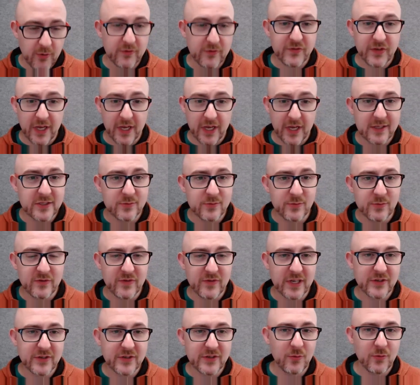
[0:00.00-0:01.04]
We've taken some
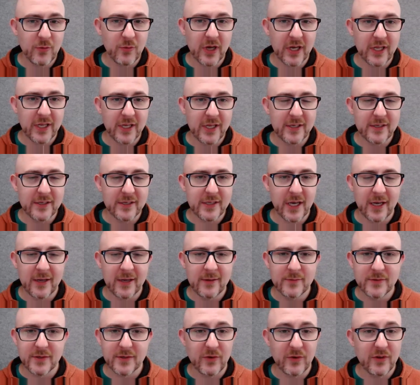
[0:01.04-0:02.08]
investor money at
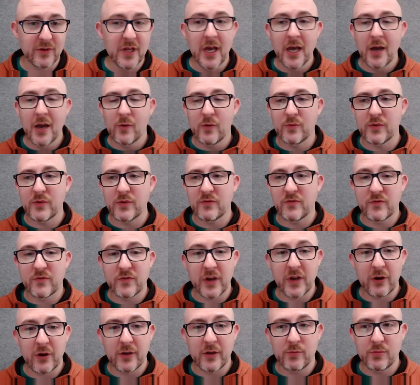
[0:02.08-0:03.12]
times, and we've been
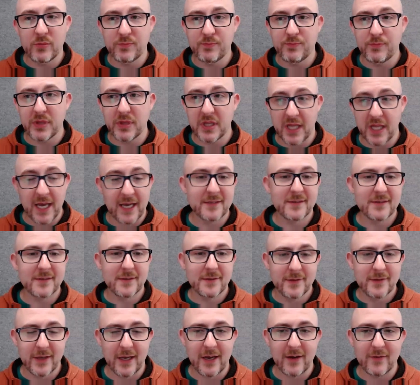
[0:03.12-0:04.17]
very
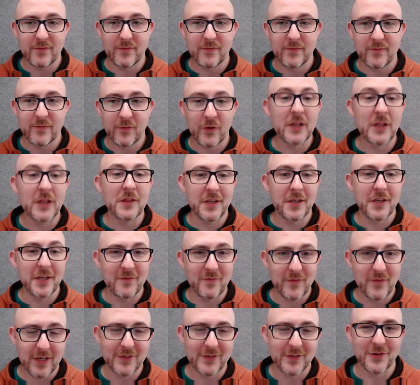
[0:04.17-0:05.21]
blessed to have friendly
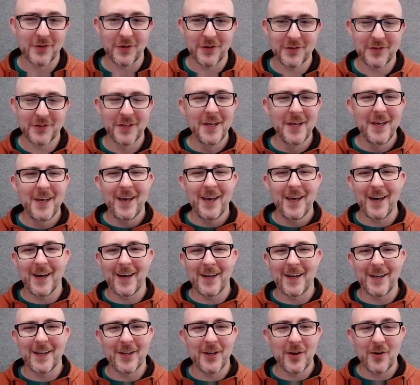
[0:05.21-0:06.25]
investors.
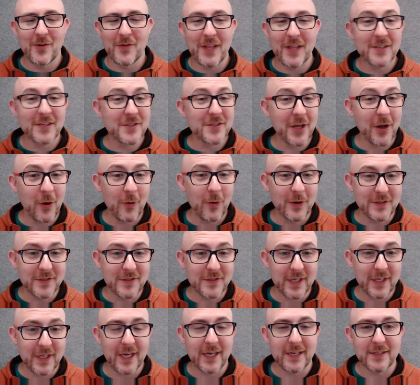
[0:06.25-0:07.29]
That's not always
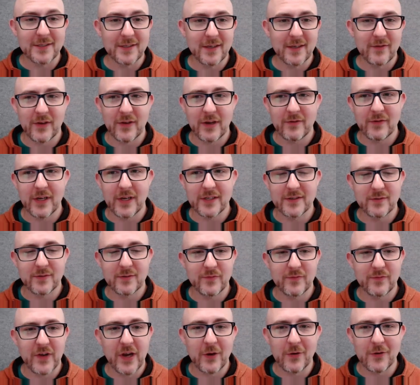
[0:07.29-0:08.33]
the case. I've got
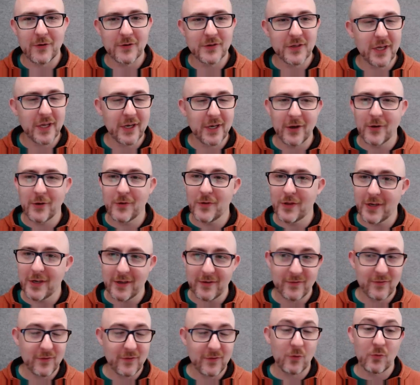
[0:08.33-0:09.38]
some founders I know that
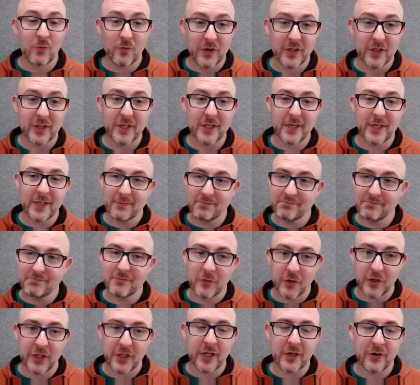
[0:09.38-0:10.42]
are really,
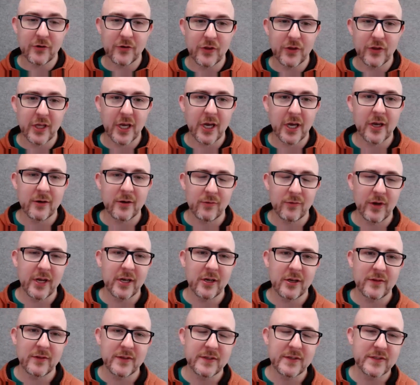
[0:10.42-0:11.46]
really under the gun, right,
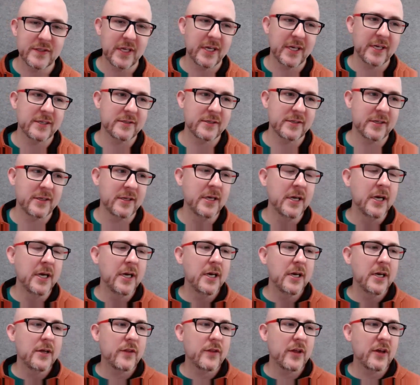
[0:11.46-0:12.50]
on these things, and
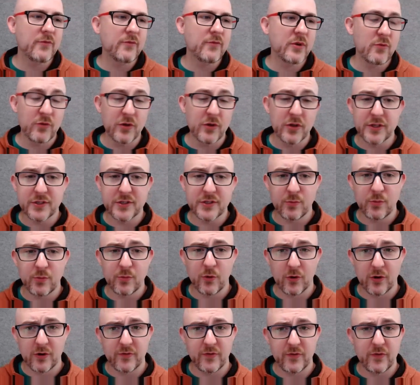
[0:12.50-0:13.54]
they've been really
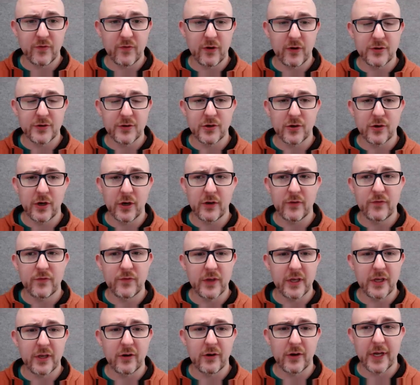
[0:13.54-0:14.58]
supportive of our journey to
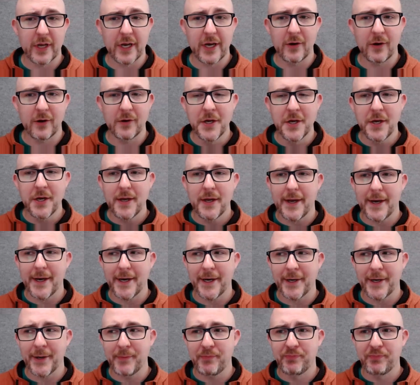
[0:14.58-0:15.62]
figure it out.
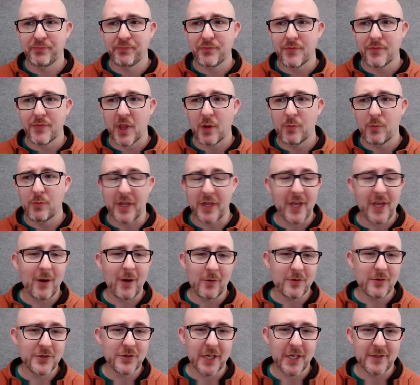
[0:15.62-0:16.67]
But yeah, we
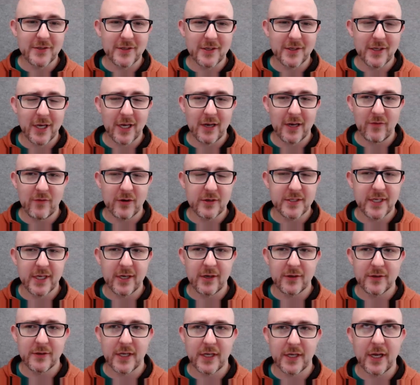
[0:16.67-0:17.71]
were chasing kind of our
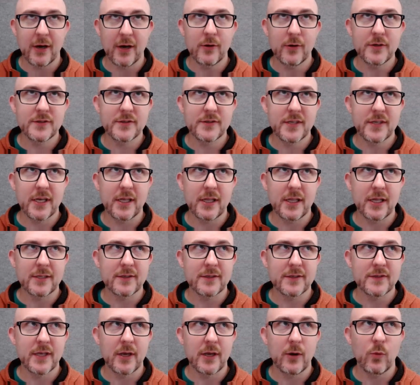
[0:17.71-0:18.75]
tails, and I always like
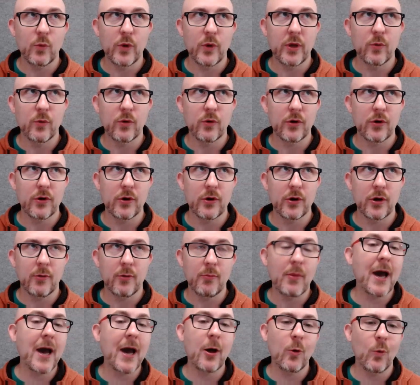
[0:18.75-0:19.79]
to say we were a
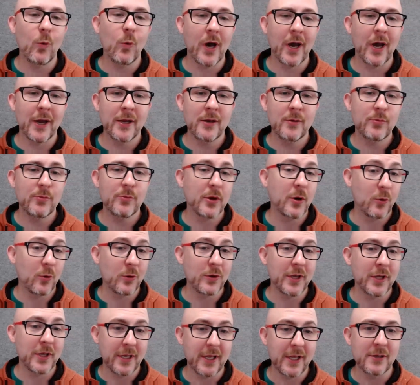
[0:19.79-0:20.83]
mile wide, but
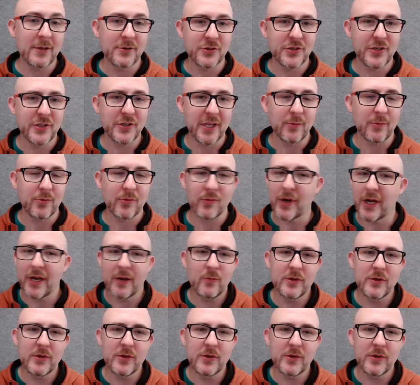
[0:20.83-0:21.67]
only an inch deep, right?